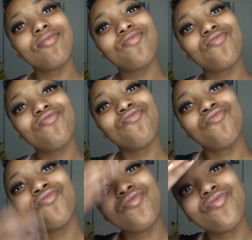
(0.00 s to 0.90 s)

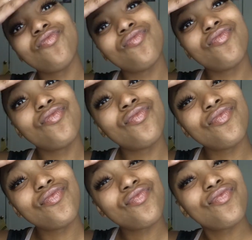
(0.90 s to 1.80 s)

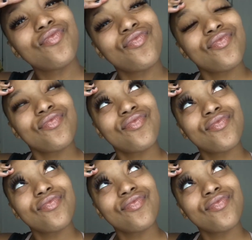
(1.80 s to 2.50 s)
[no speech]